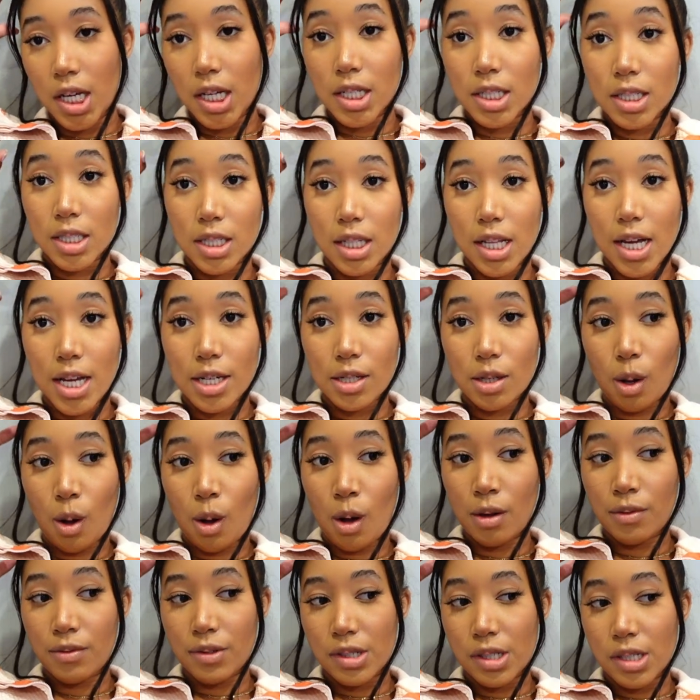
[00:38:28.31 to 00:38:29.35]
slash
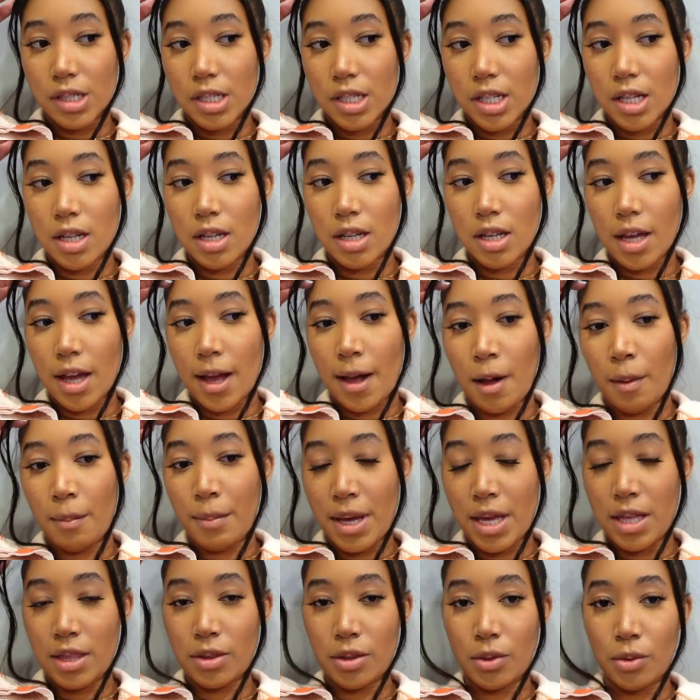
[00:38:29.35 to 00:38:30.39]
office, I'll
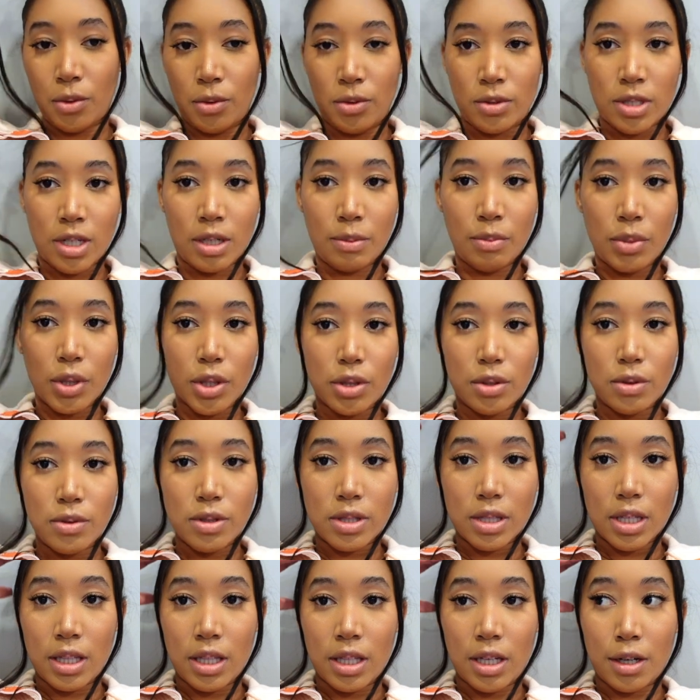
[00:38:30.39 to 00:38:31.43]
paint those and put
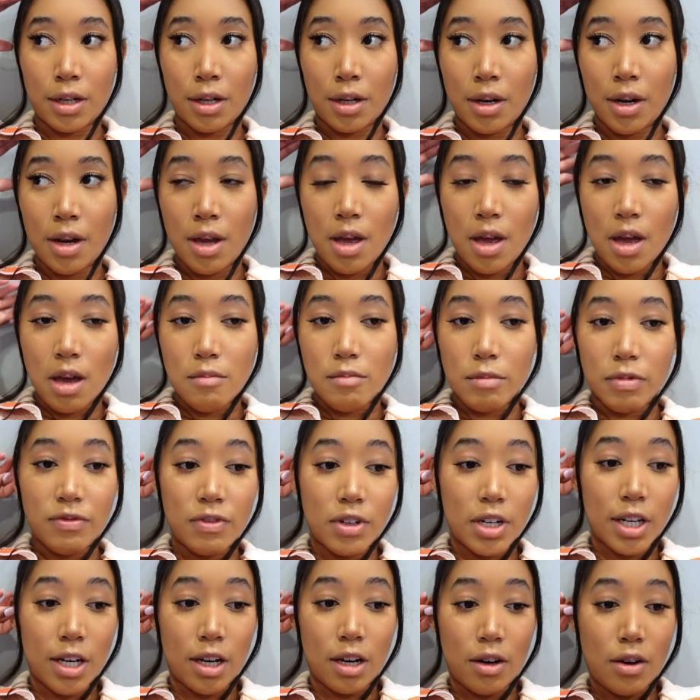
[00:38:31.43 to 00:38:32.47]
those in there.
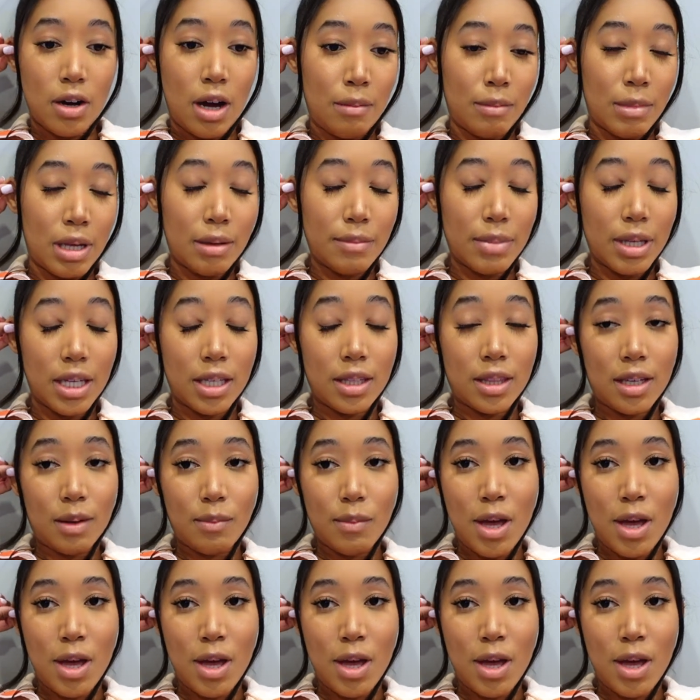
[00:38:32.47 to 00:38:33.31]
For now, I'm not painting them.